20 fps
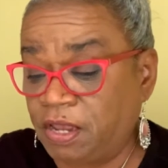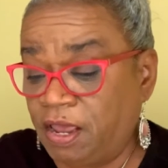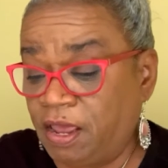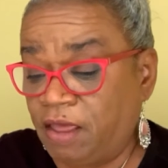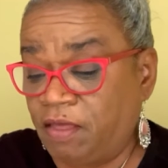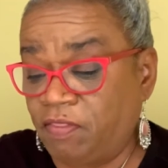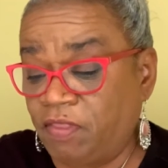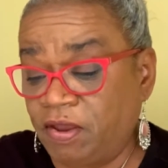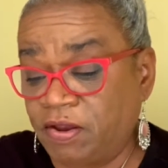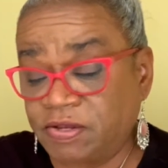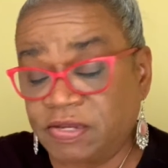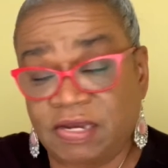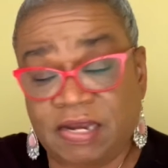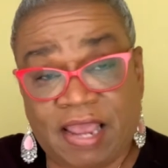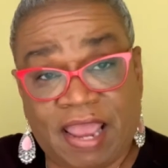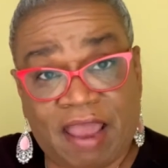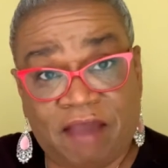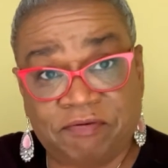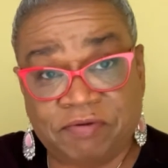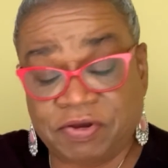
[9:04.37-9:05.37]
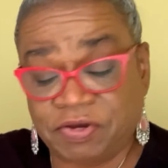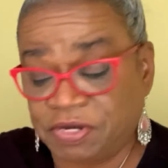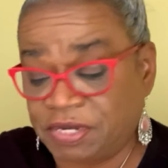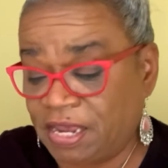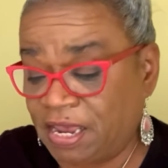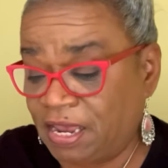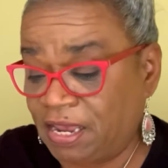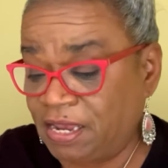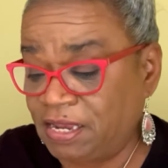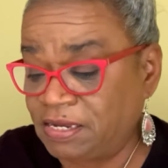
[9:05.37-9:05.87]
There's an
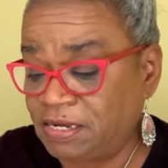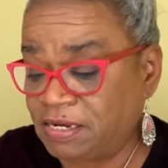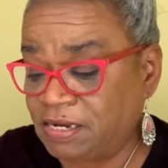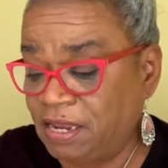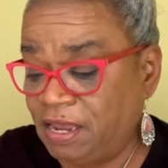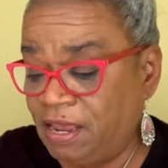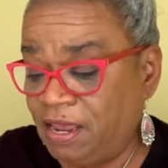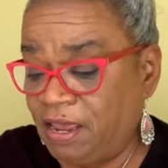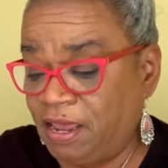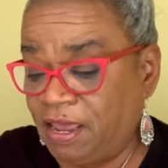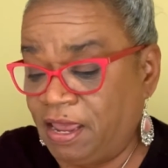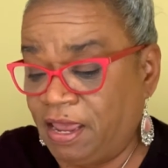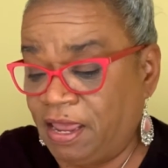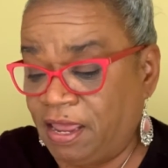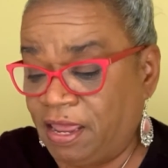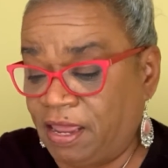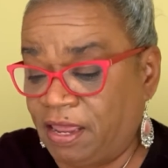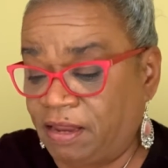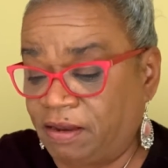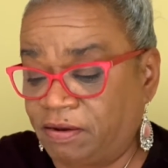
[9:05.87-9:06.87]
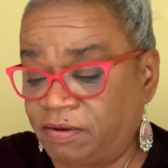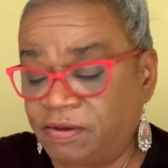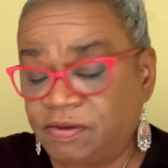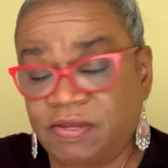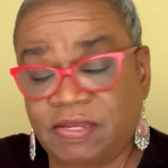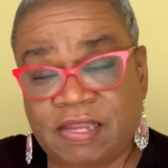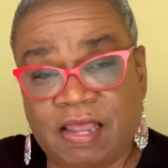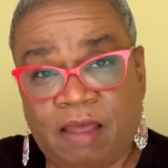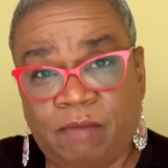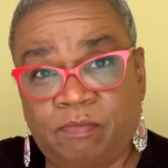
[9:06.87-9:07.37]
aftertaste, and
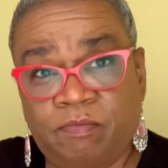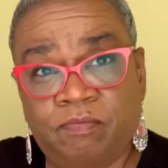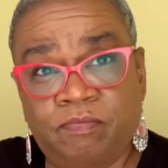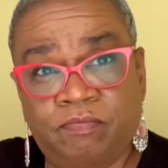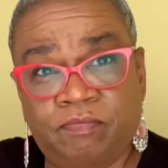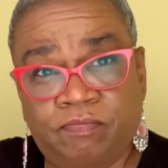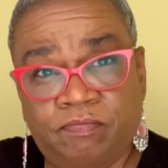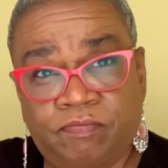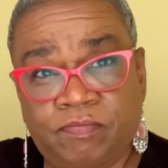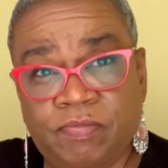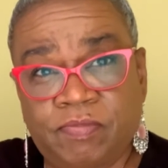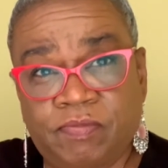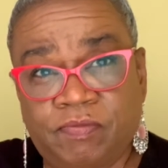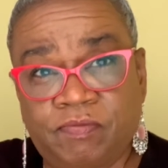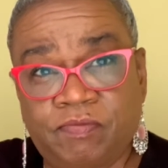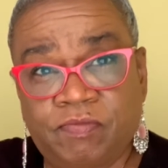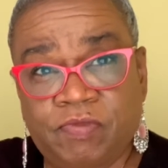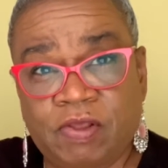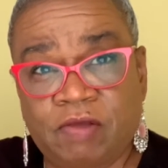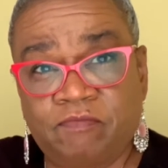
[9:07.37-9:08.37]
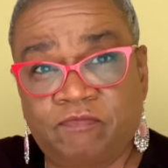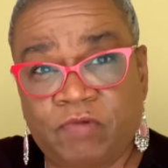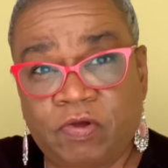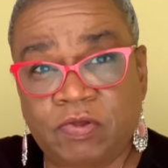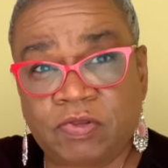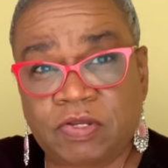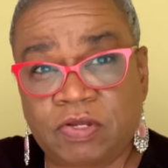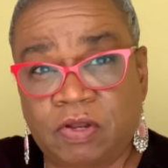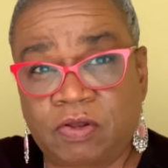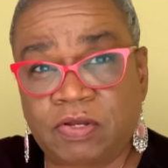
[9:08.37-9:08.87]
some
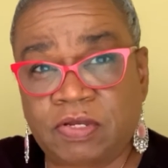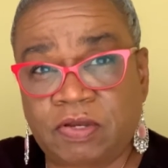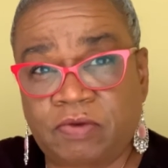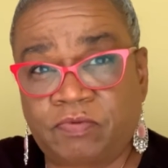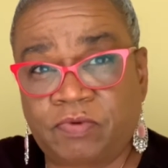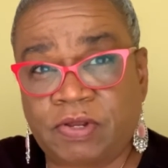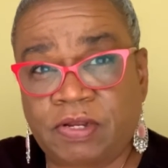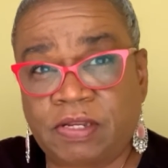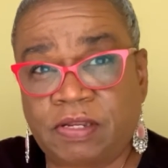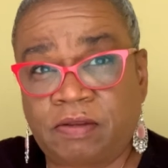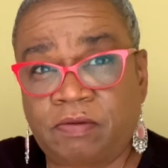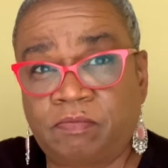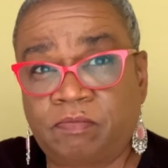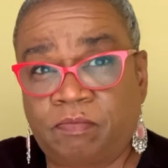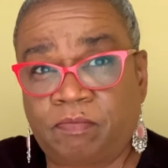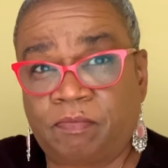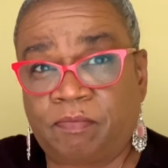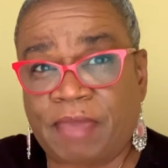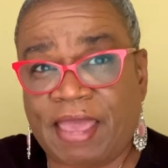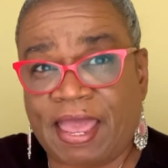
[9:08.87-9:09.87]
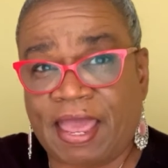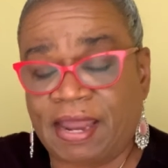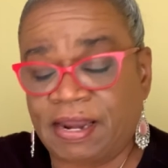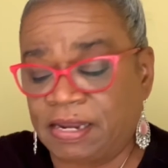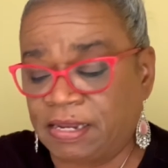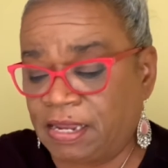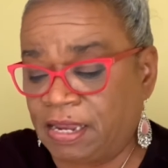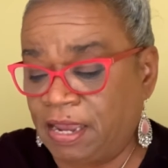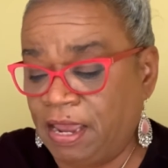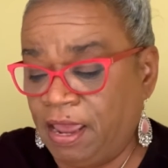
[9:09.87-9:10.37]
folks notice it really
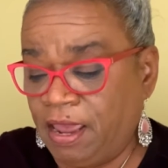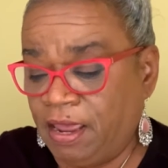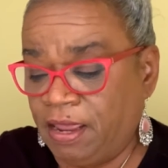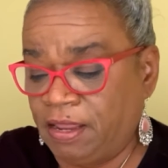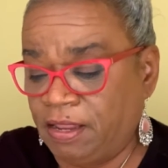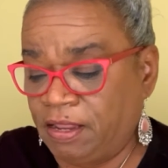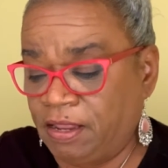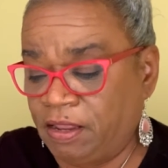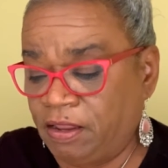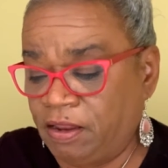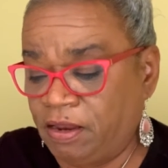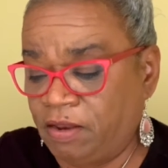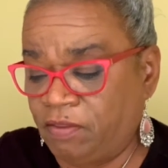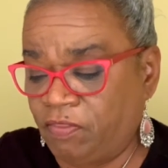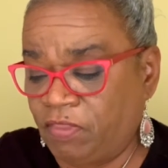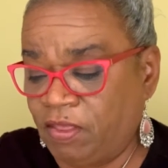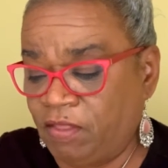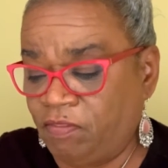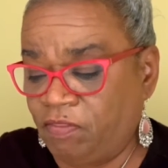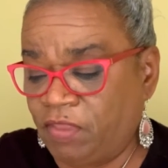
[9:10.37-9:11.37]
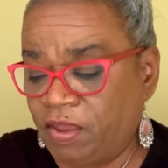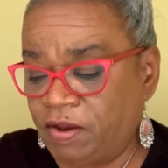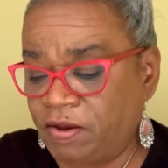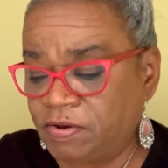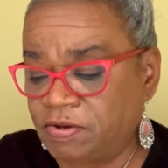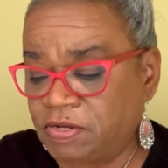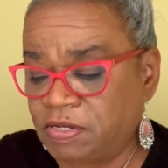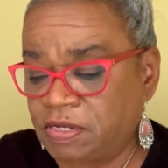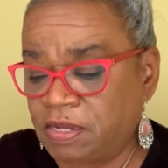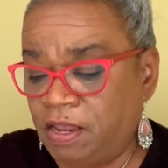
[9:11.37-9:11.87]
badly. And then
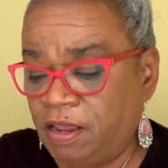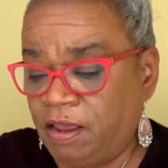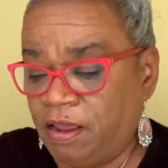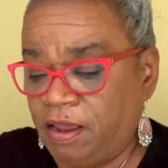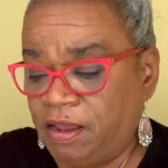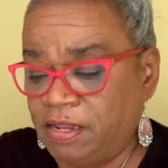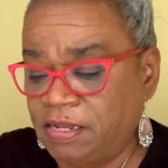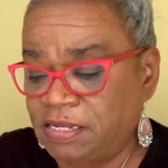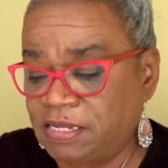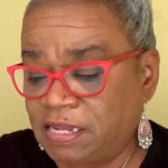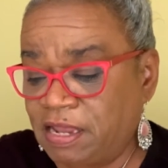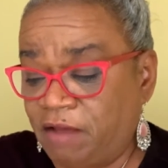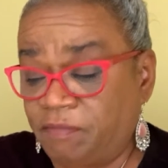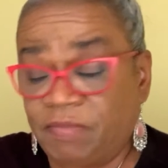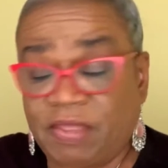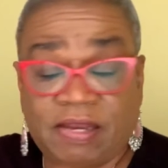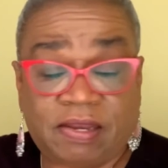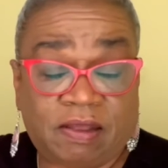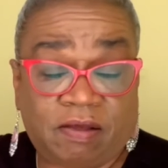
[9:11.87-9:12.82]
there's some that